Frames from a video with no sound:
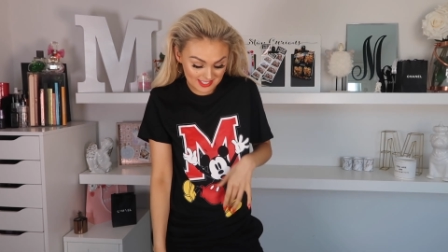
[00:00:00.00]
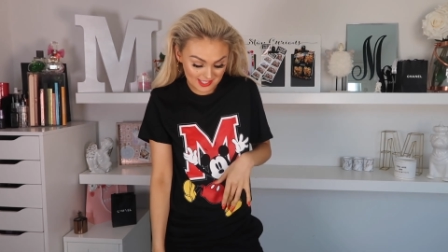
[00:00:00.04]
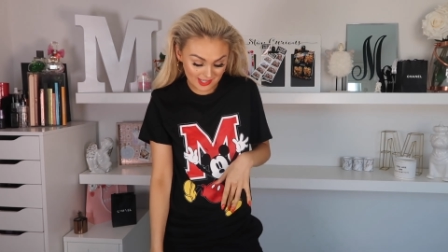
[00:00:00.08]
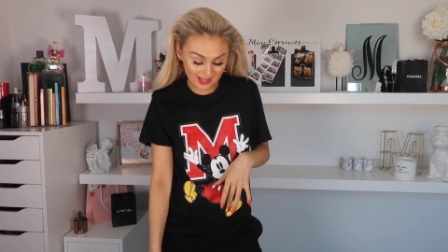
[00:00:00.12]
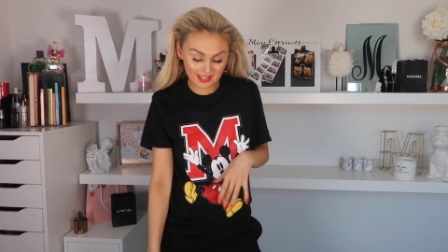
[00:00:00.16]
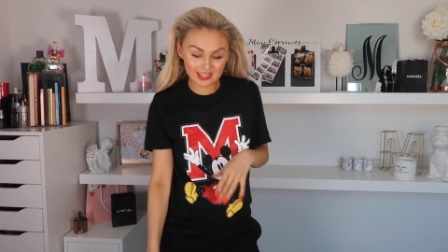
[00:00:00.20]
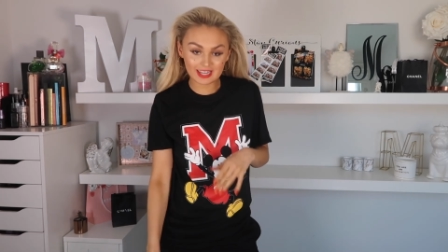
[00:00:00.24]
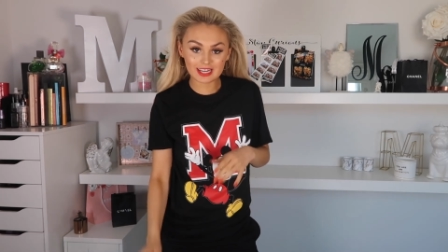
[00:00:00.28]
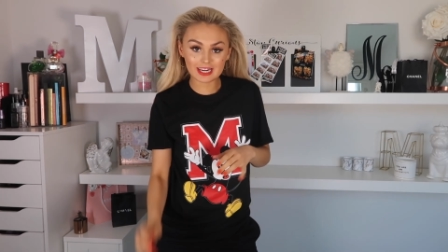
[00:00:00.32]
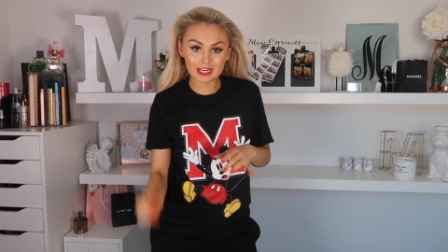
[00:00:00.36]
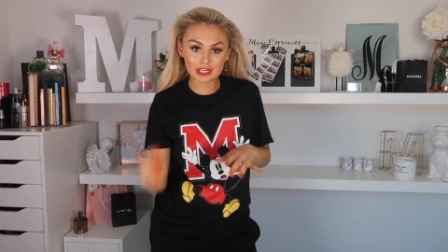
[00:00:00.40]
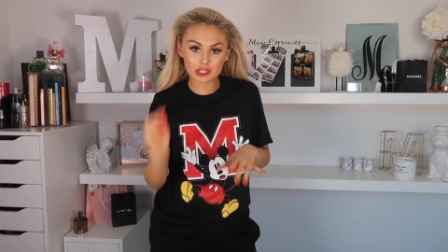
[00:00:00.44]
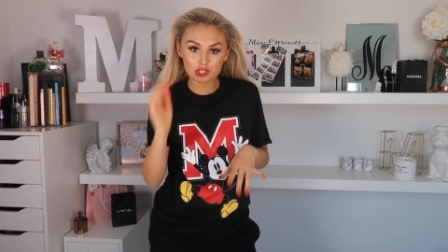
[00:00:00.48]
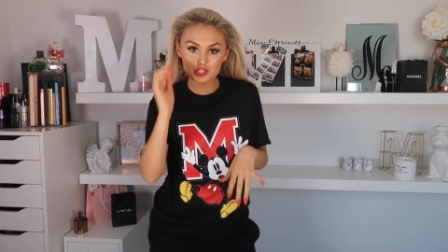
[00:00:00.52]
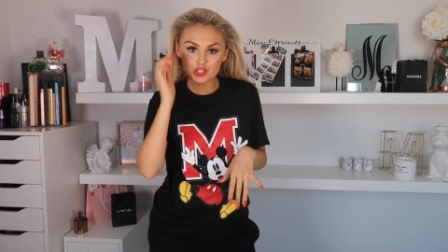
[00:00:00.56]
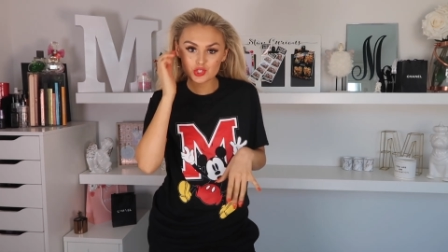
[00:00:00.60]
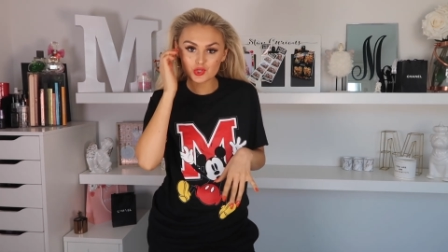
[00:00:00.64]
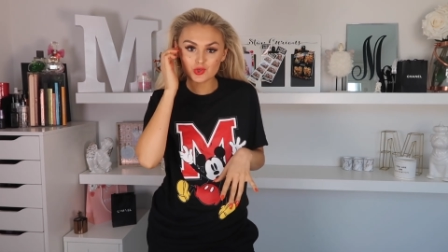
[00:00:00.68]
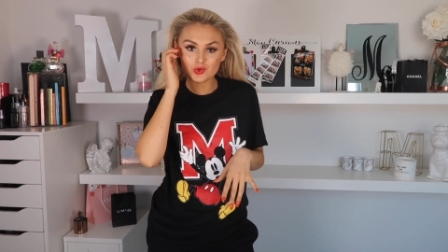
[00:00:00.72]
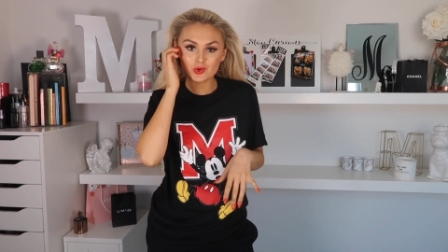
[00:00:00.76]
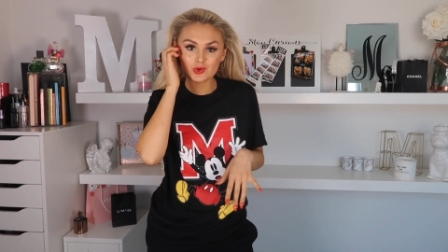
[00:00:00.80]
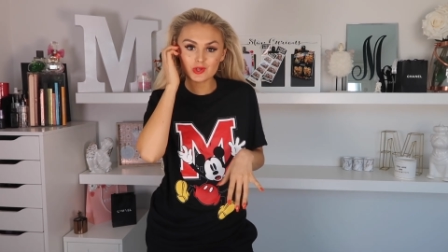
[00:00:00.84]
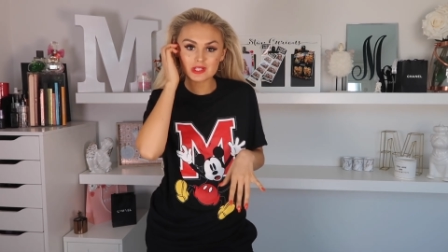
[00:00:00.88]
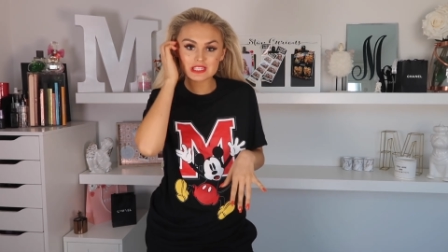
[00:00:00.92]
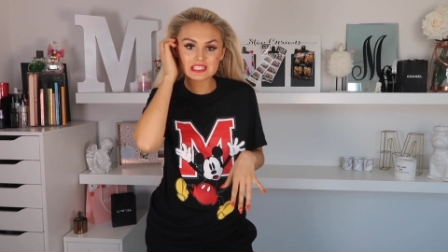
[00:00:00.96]
cycling
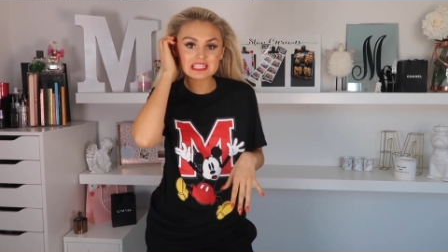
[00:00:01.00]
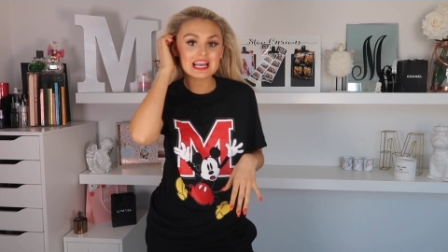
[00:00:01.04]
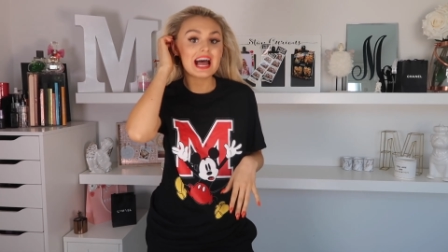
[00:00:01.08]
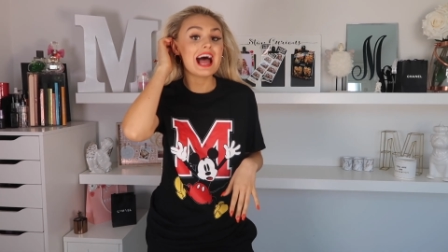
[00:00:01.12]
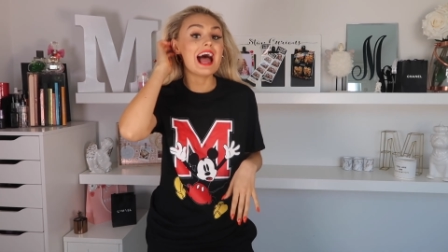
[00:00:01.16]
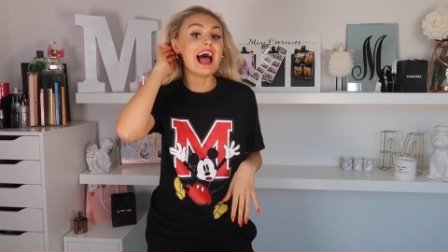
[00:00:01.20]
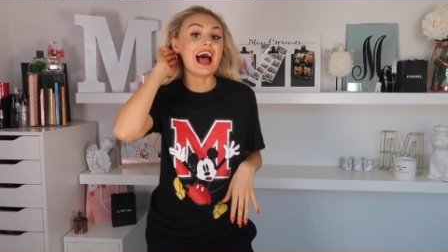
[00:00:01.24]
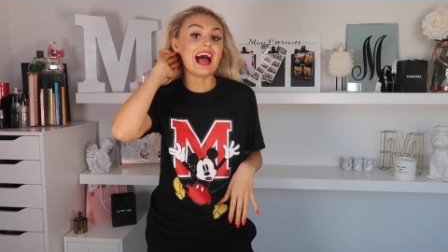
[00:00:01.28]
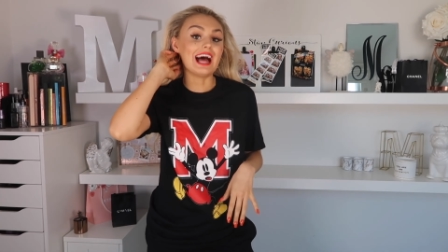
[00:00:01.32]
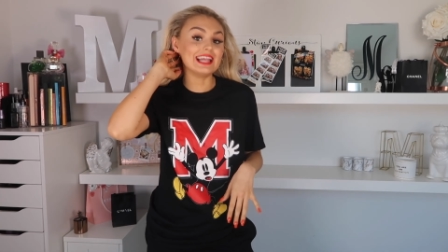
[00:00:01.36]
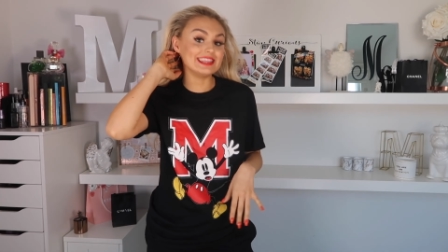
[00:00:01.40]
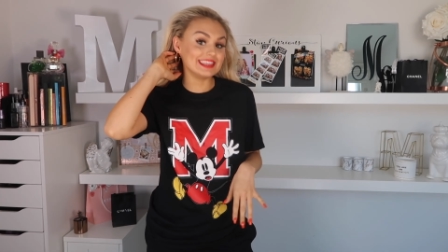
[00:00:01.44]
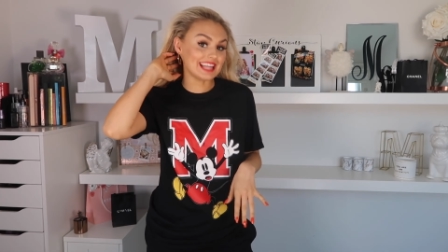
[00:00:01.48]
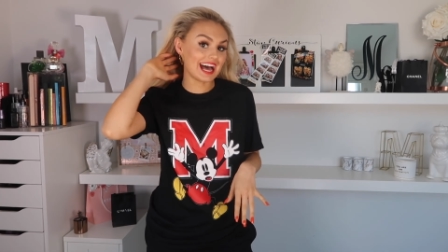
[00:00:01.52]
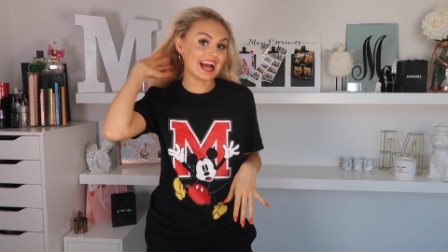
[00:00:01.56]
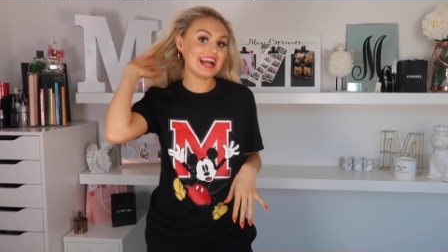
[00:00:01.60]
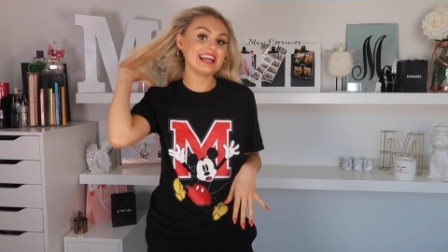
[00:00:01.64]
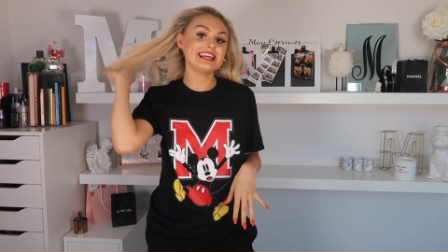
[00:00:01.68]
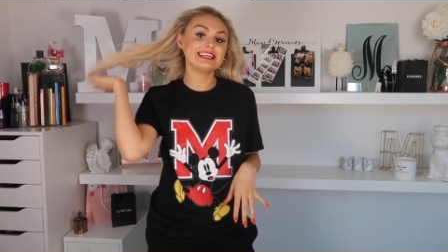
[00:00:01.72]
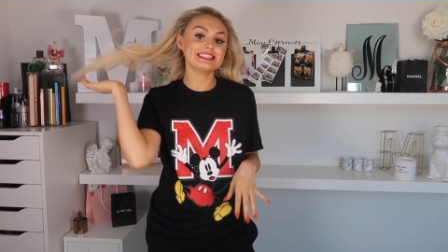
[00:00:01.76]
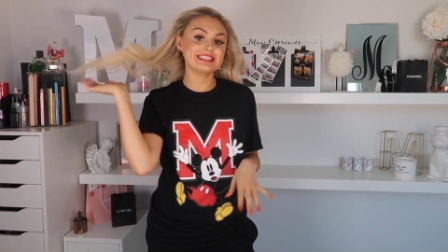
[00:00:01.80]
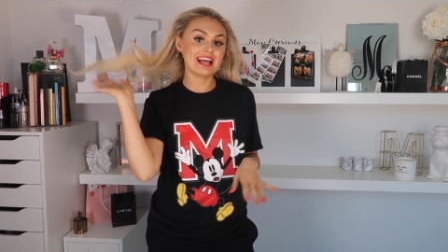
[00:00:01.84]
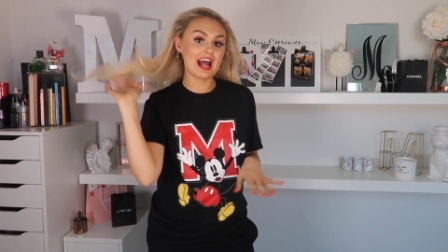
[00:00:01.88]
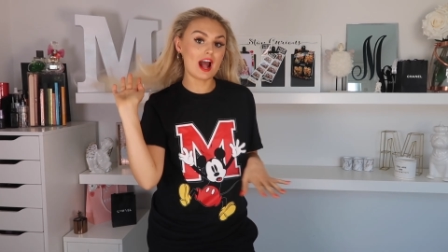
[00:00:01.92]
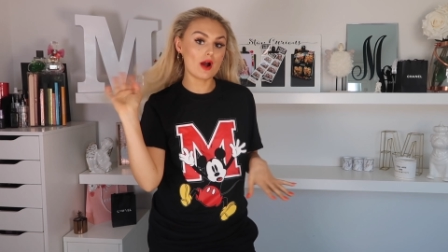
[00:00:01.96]
shorts and
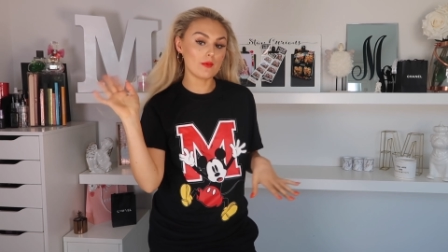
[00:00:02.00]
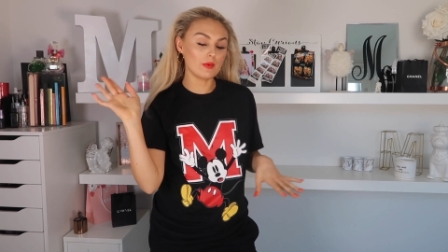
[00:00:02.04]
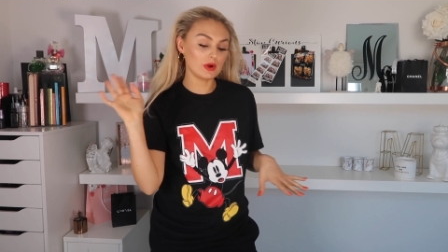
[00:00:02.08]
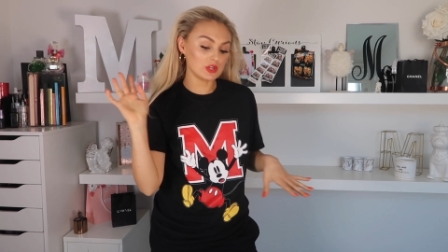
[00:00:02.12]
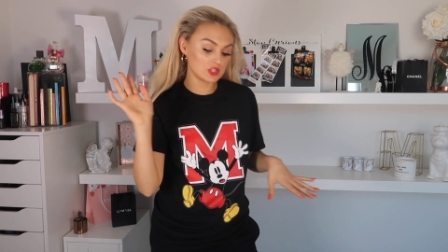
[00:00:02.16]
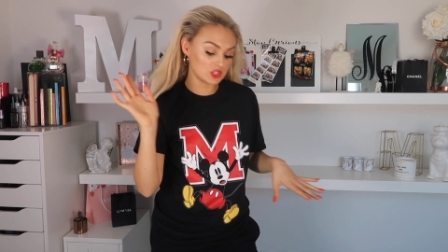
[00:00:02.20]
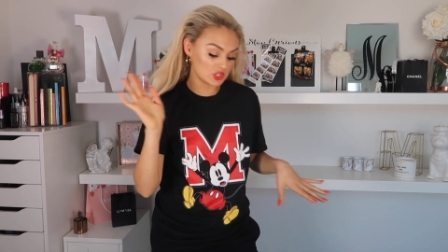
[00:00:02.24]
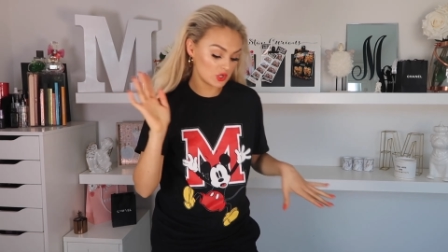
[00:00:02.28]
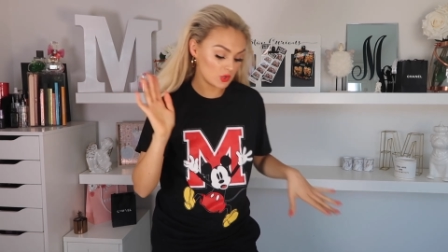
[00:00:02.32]
that is how I